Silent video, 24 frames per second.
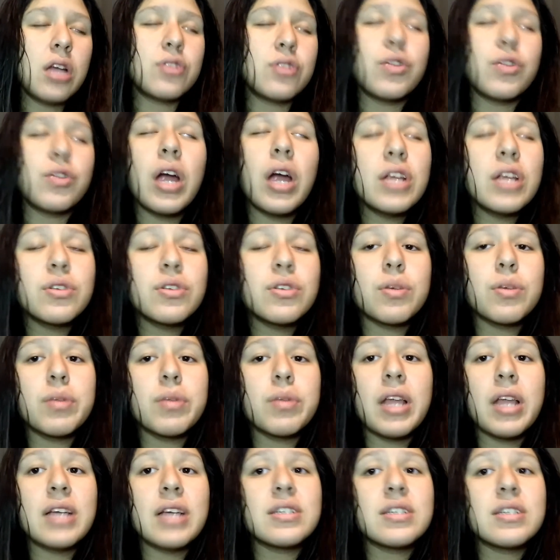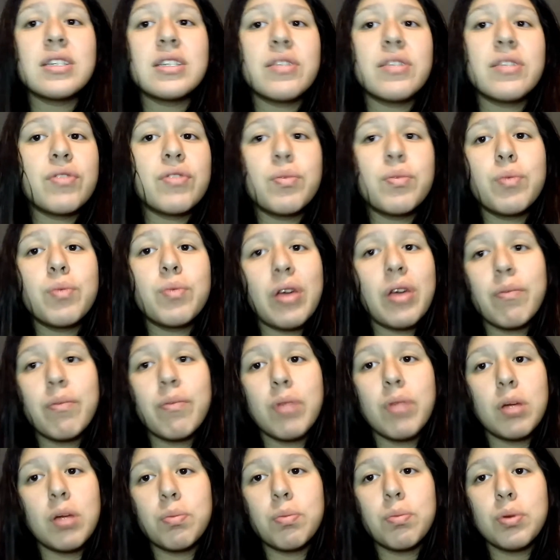Trying to get relaxed because if you have
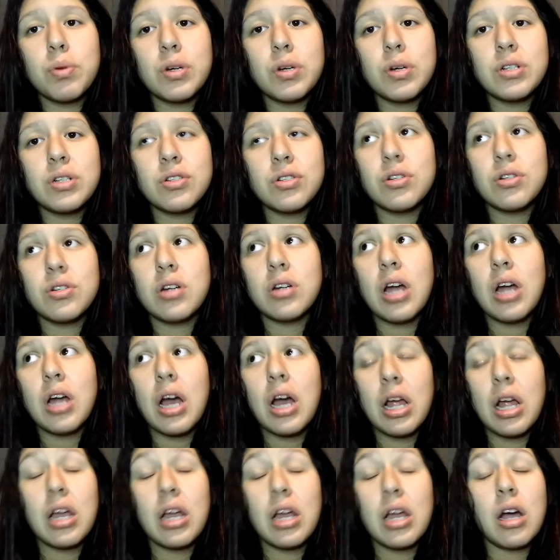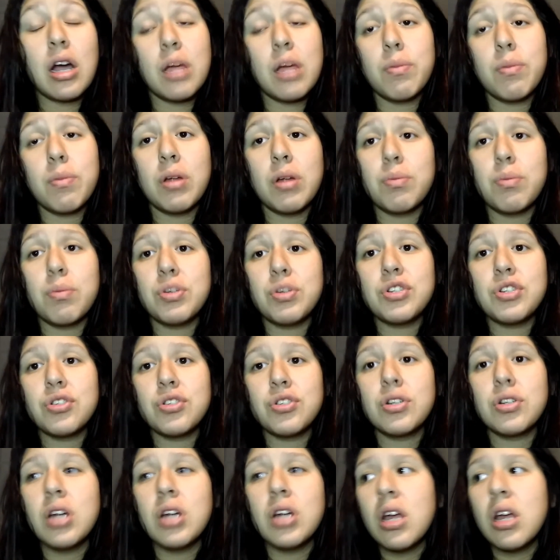blood pressure, high blood
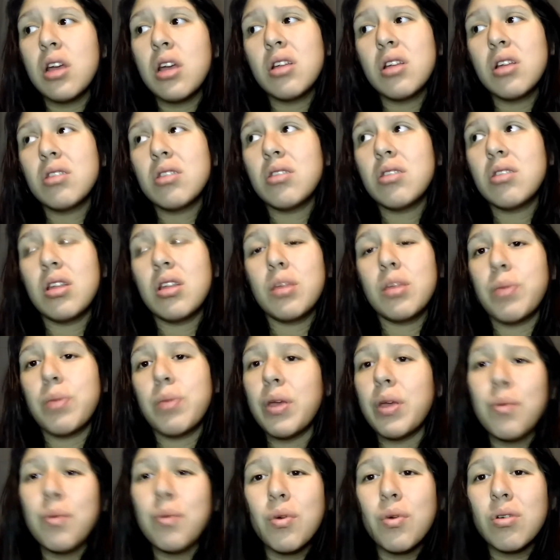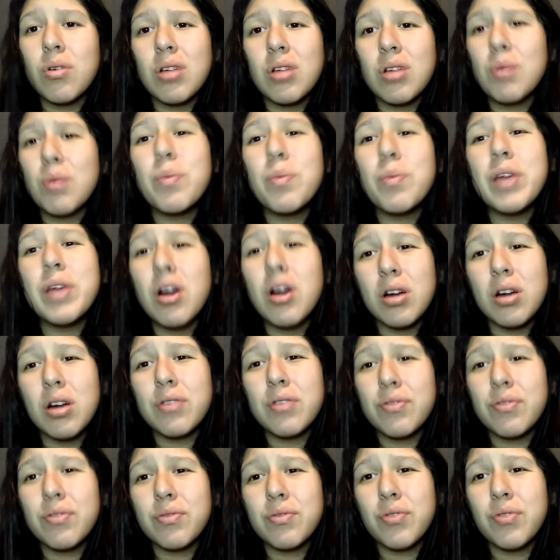pressure, then the baby won't, it will be hard
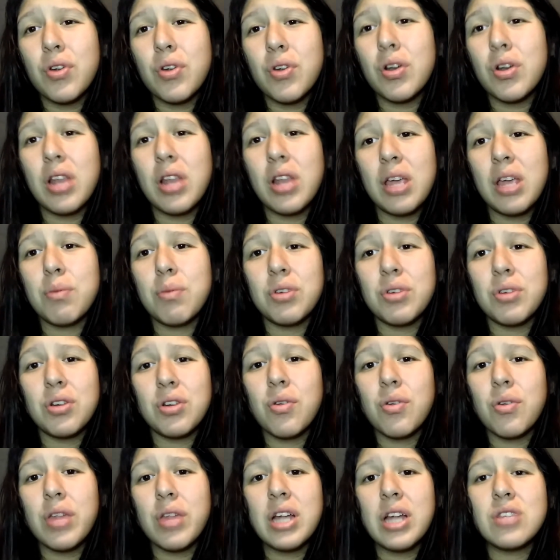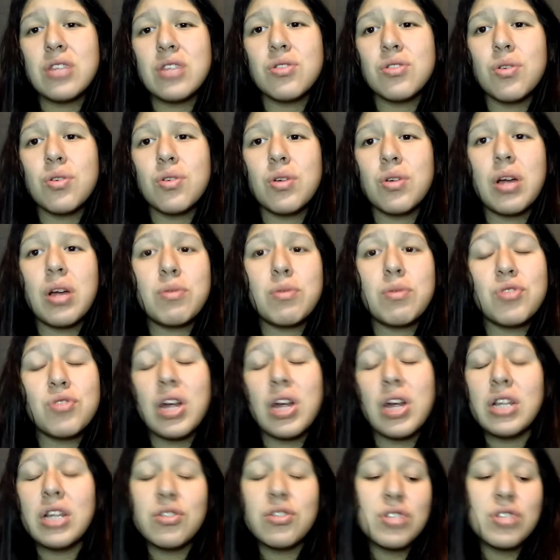for labor and all that. So I'm
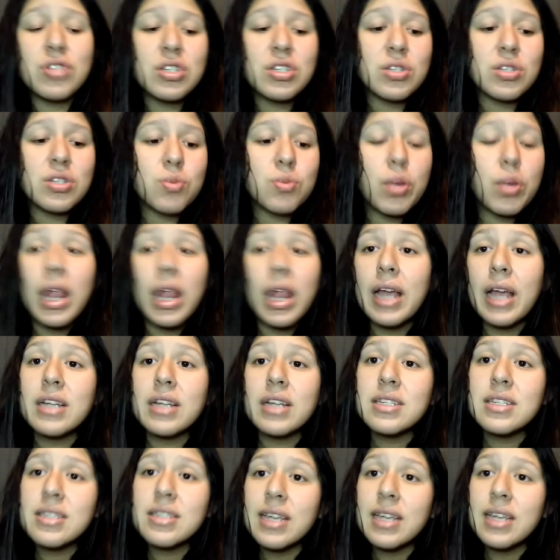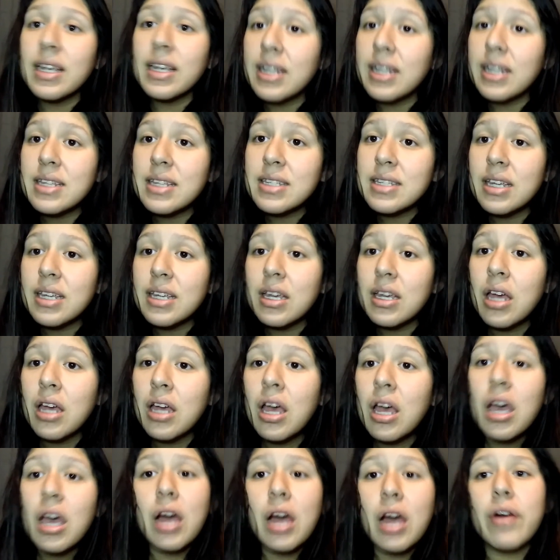trying to just relax, take it easy.
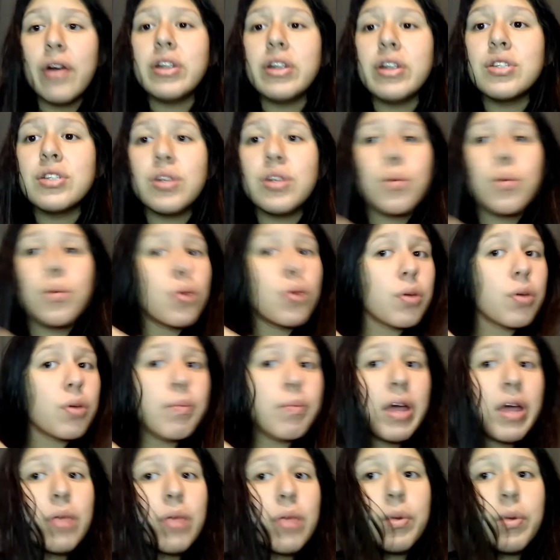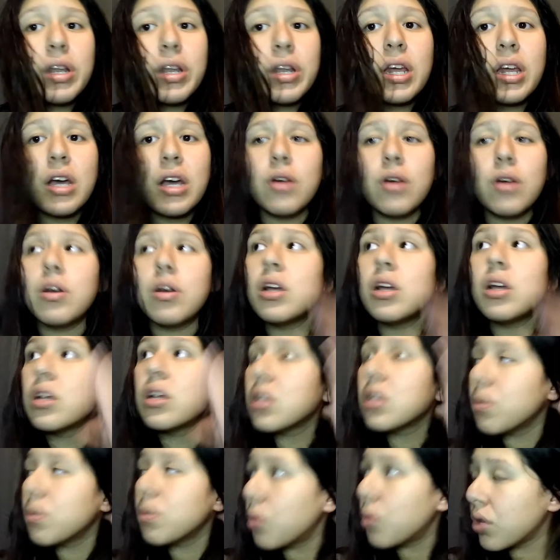I already took a warm bath right now.
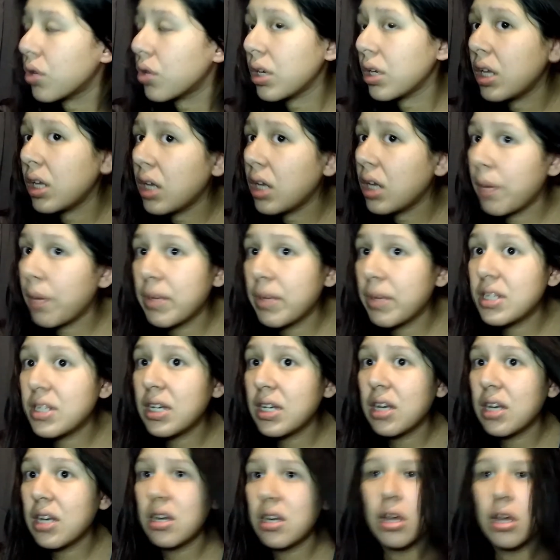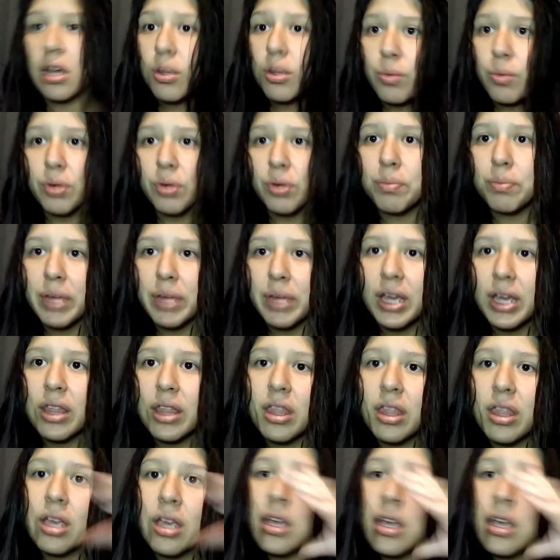In the morning, I'm going to take another warm bath.